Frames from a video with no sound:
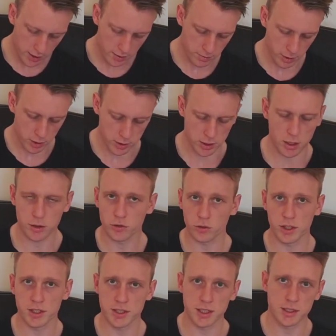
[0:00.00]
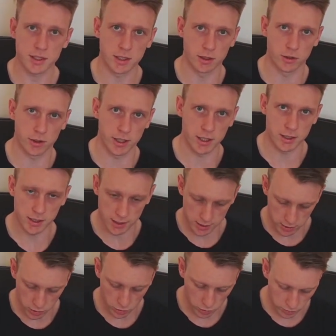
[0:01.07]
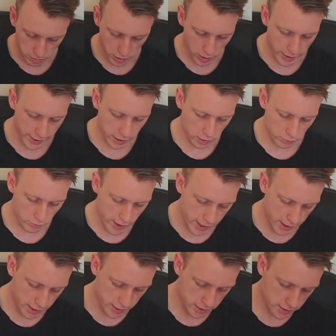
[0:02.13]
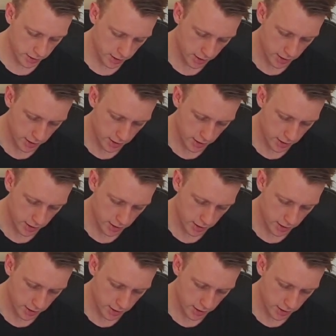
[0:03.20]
because 360 degrees is 2 pi radians.